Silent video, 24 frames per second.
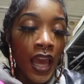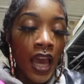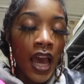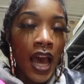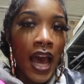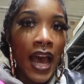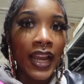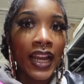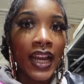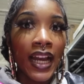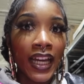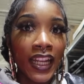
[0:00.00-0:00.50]

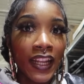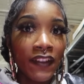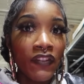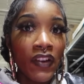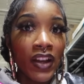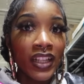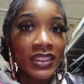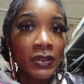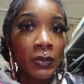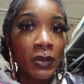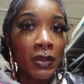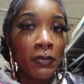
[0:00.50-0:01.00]
I gotta
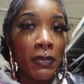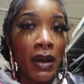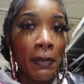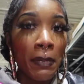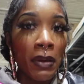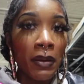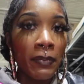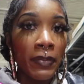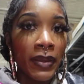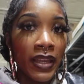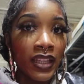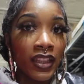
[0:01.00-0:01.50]
find someone to buy
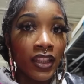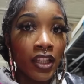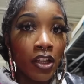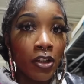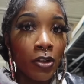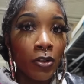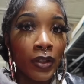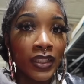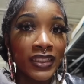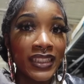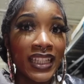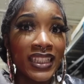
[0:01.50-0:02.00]
my bed though,
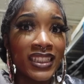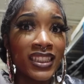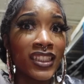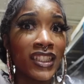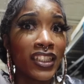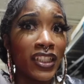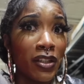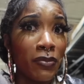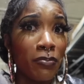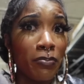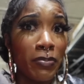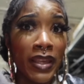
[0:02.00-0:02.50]
because that's a
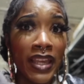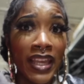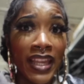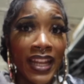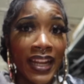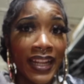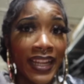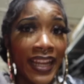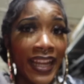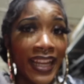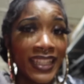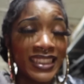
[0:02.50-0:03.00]
good bed.
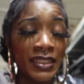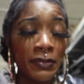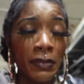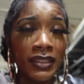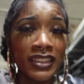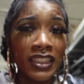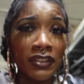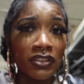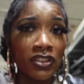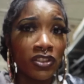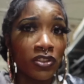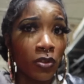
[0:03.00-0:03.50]
I can't see
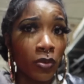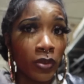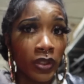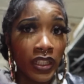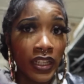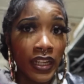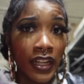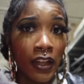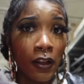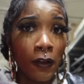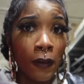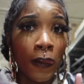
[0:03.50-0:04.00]
myself just throwing
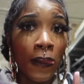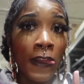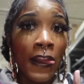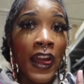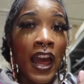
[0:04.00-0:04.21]
it out.